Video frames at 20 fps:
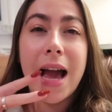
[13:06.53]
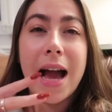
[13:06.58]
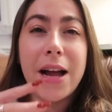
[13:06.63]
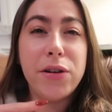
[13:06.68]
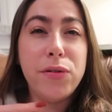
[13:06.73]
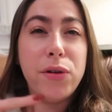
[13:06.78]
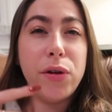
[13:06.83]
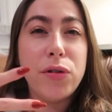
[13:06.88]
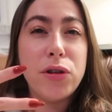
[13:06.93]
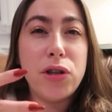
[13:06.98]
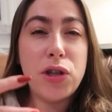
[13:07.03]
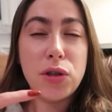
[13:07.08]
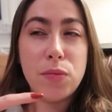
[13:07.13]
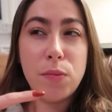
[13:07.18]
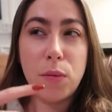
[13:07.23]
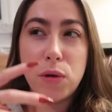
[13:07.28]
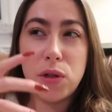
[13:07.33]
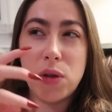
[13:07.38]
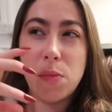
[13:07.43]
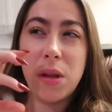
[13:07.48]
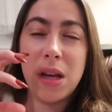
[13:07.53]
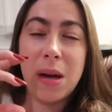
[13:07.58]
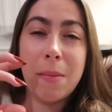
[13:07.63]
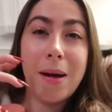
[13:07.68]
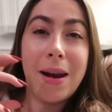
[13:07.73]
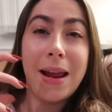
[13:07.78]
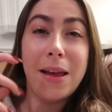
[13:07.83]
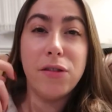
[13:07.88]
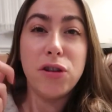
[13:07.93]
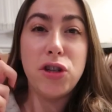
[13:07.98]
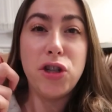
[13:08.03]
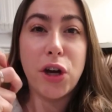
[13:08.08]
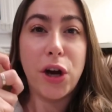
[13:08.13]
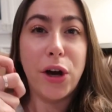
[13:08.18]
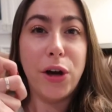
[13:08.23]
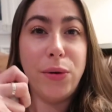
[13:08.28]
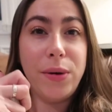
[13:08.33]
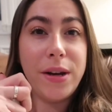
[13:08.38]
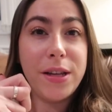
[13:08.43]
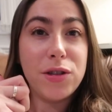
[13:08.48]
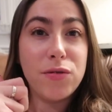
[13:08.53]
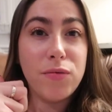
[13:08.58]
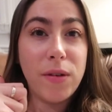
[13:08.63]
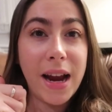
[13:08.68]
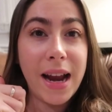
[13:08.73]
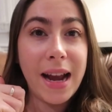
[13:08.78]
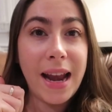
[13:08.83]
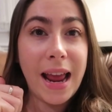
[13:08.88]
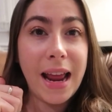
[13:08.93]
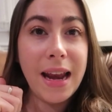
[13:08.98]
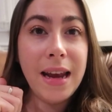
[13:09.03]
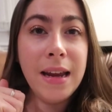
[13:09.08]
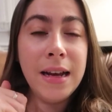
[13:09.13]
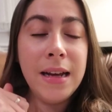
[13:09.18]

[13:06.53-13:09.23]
I don't know, there's just more something about like the tone it's written in.